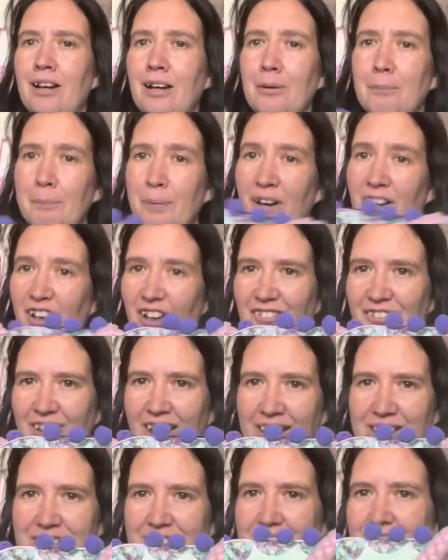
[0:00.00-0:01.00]

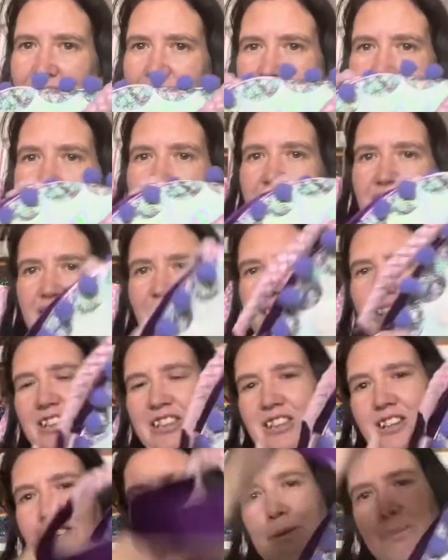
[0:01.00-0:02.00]
perfect to do the Looney
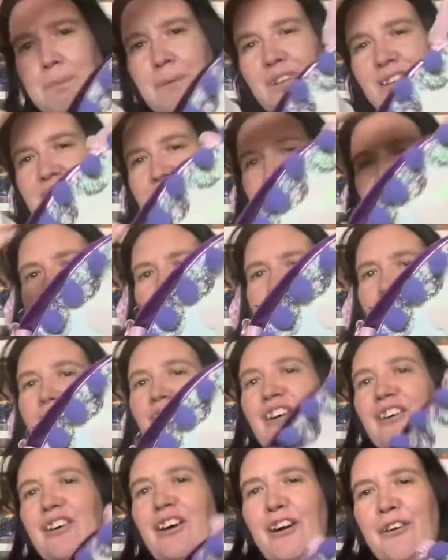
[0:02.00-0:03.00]
Tunes bullseye
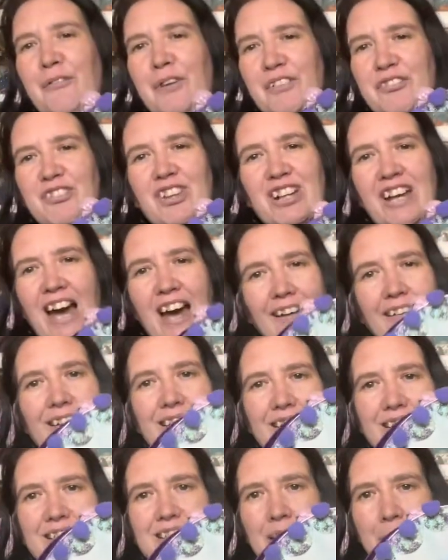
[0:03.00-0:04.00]
logo with the
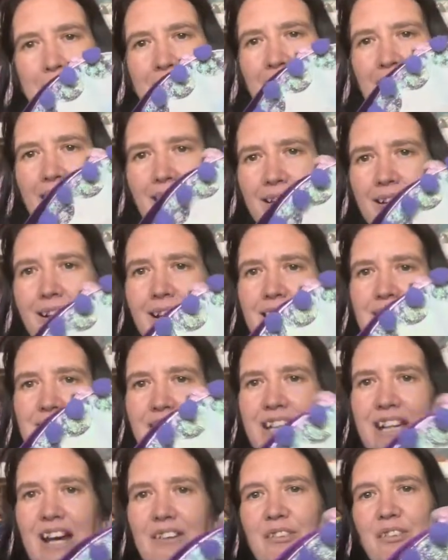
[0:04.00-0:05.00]
characters coming out so
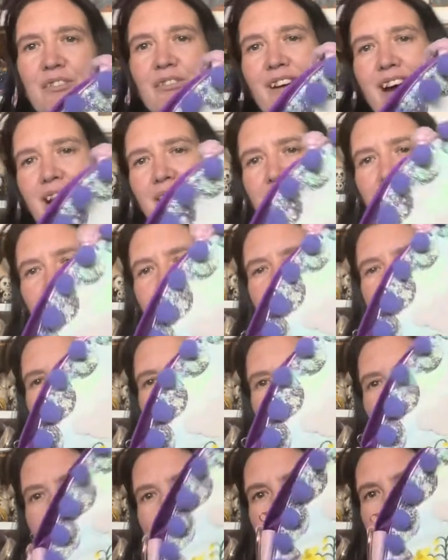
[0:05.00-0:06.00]
you'd have a round Looney
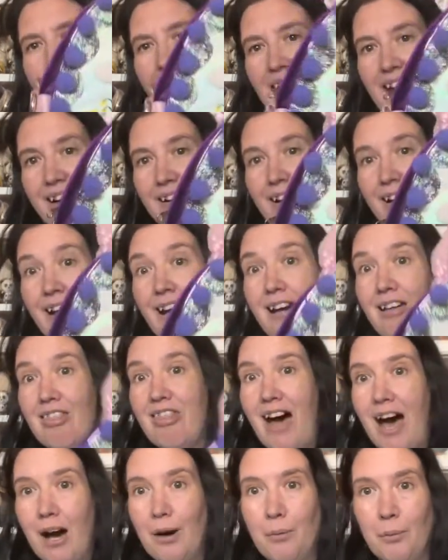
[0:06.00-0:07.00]
Tunes bag
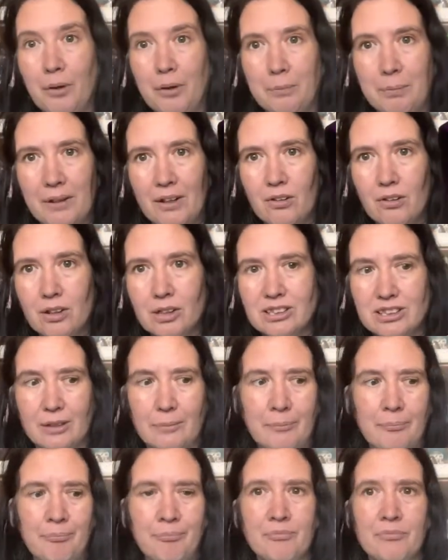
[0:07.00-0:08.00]
that would be
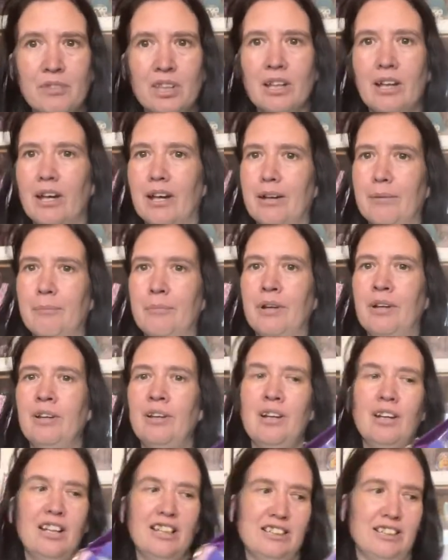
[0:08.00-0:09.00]
awesome um,
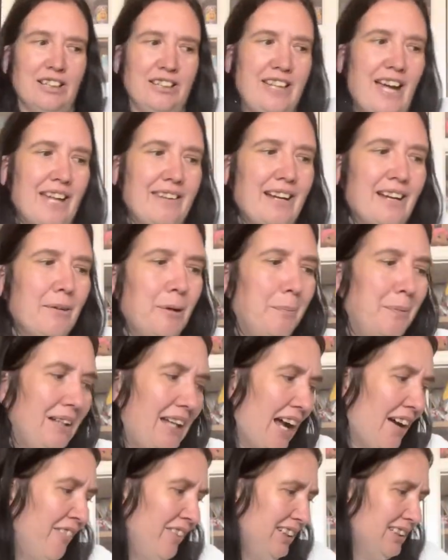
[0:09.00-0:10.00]
so yeah that would be
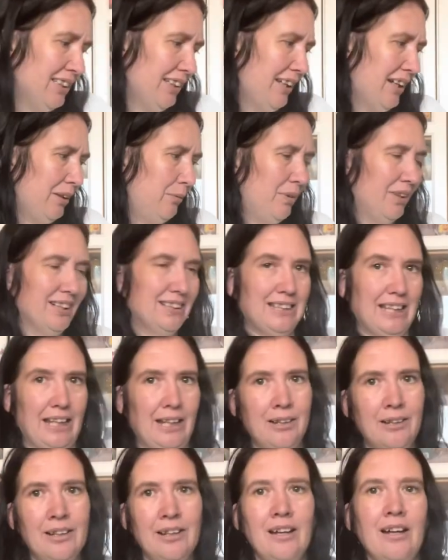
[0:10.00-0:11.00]
definitely something I'd want to see
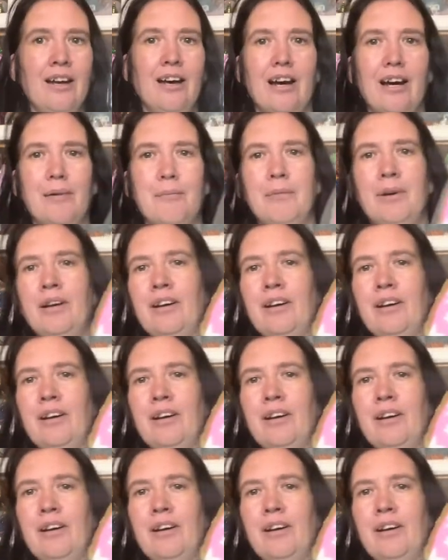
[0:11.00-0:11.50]
um,